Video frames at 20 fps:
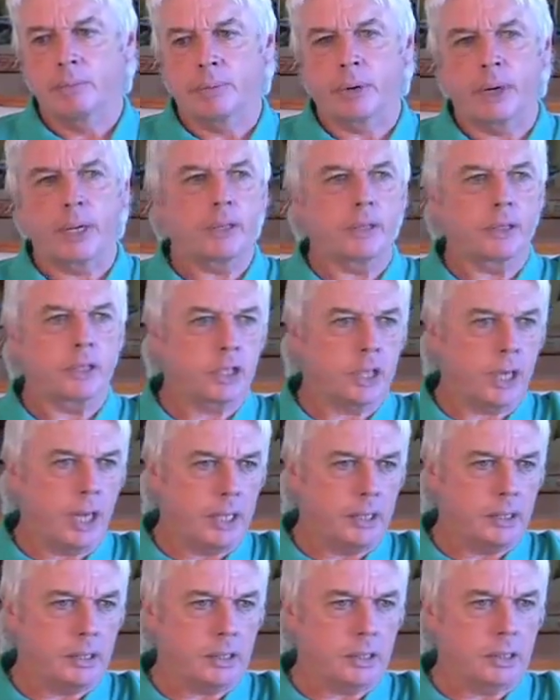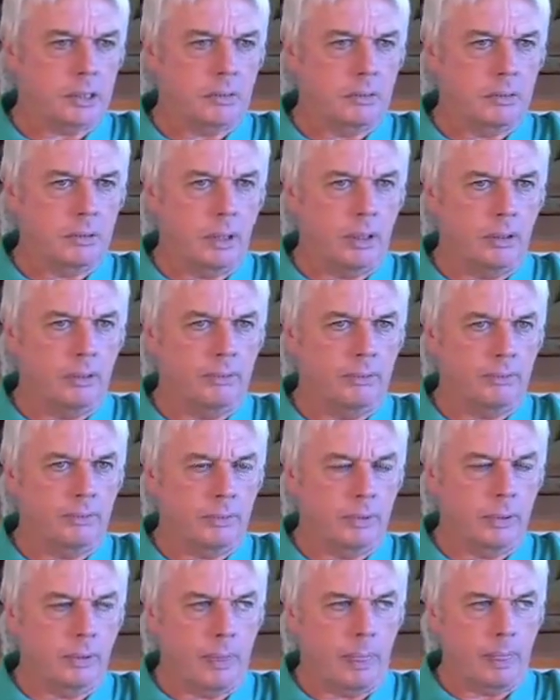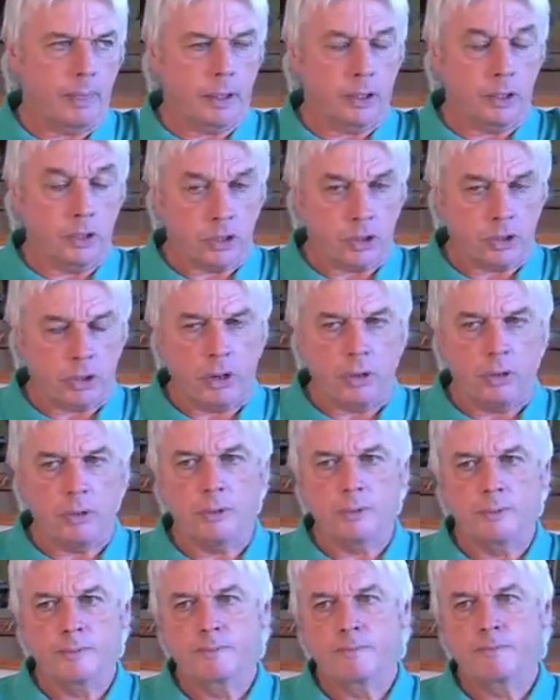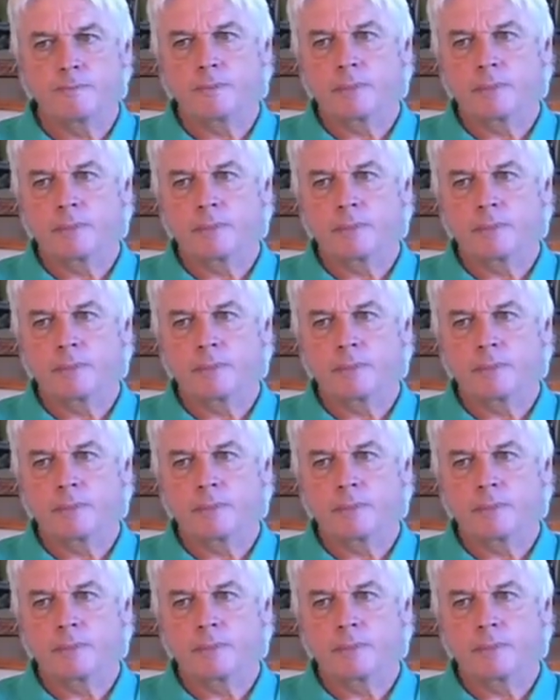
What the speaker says: break the chains of control,